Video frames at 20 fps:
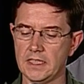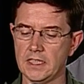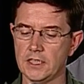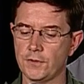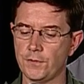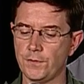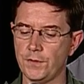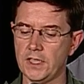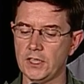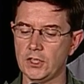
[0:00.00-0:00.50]
is
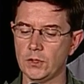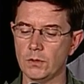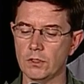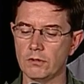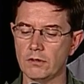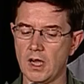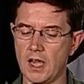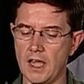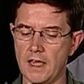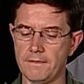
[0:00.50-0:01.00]
free to
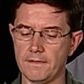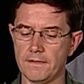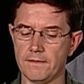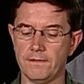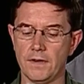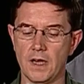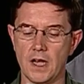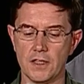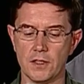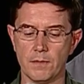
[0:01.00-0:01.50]
arrive
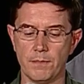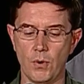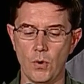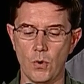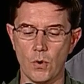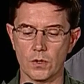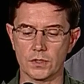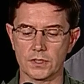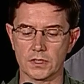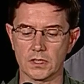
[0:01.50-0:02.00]
via the
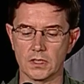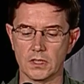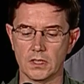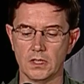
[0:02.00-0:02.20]
port,